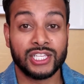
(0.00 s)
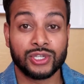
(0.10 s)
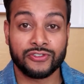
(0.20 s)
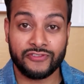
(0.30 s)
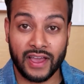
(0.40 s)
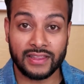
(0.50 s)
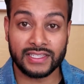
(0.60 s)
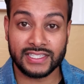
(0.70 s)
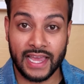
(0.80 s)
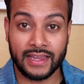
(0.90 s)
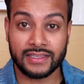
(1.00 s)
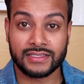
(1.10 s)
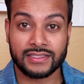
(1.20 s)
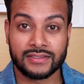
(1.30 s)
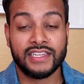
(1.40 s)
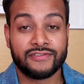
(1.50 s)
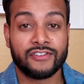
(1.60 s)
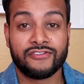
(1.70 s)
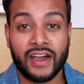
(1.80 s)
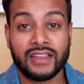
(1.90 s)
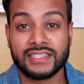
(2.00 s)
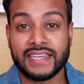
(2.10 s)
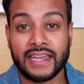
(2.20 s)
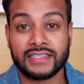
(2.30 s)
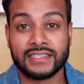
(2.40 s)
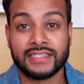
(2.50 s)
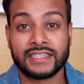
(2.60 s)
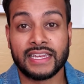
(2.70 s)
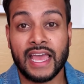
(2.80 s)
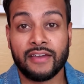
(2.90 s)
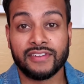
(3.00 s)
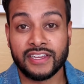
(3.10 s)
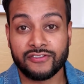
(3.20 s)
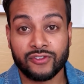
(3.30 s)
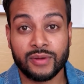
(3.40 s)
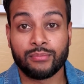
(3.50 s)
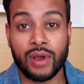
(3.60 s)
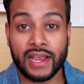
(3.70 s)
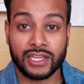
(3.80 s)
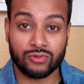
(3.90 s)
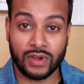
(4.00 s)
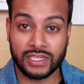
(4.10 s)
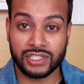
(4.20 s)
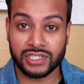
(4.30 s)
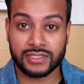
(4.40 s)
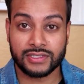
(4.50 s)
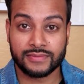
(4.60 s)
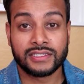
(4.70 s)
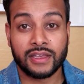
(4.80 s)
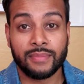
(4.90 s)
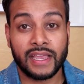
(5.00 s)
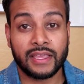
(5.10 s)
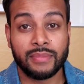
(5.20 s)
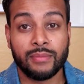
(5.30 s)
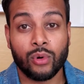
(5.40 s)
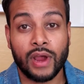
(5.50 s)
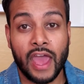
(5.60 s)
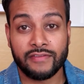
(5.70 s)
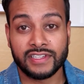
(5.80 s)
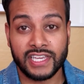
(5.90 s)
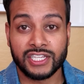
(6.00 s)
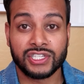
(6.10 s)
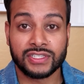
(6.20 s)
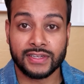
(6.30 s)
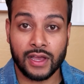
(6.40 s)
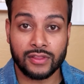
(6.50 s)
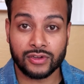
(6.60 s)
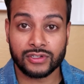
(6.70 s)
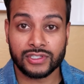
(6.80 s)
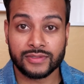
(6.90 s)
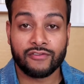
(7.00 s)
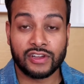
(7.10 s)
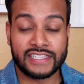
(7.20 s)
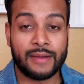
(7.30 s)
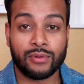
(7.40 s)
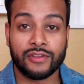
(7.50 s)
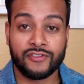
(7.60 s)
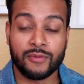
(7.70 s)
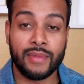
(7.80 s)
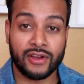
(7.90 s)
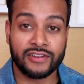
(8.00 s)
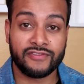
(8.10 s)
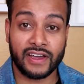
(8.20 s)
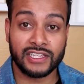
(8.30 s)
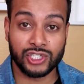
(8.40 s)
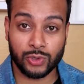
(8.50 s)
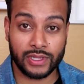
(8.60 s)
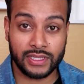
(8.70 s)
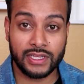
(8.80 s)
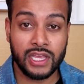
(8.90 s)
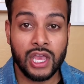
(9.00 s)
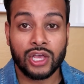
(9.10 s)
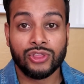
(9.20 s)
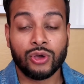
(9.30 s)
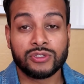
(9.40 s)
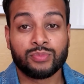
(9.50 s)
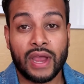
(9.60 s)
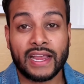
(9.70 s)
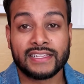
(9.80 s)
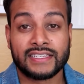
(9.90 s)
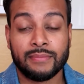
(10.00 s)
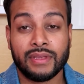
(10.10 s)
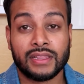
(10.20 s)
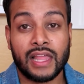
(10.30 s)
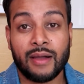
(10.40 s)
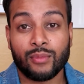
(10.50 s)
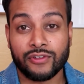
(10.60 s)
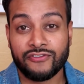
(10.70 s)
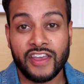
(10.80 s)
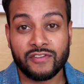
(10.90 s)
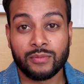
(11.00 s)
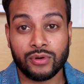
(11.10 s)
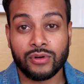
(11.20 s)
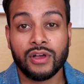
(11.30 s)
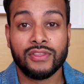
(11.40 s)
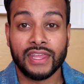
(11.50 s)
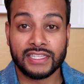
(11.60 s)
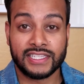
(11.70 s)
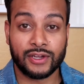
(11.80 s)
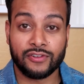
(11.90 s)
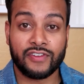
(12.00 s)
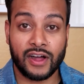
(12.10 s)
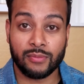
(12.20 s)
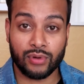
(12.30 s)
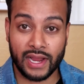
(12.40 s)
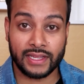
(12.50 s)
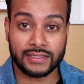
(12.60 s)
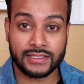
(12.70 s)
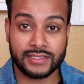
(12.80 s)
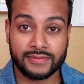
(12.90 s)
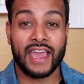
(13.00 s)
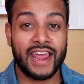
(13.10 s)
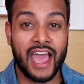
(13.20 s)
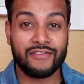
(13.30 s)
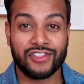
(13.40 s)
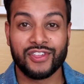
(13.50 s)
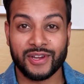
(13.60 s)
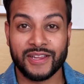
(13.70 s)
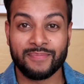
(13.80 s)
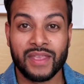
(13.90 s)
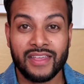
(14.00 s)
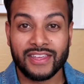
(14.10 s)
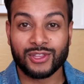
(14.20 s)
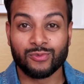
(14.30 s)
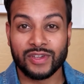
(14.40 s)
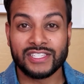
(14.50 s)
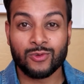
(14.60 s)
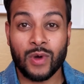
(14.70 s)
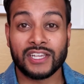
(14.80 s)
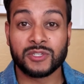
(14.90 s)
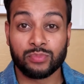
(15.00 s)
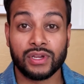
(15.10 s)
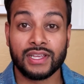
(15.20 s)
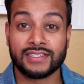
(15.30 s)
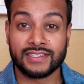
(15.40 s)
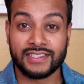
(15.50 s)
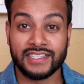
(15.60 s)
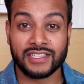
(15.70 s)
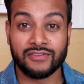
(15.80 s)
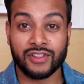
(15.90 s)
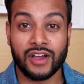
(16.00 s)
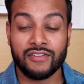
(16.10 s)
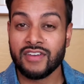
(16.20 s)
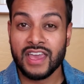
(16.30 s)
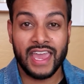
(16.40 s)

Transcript: is your filing status. Different filing statuses can have different bracket ranges, some that can be more advantageous than others. For example, if you're married filing jointly, those brackets can be a lot more favorable than single file brackets. And I have a theory that the reason why spring is the season of love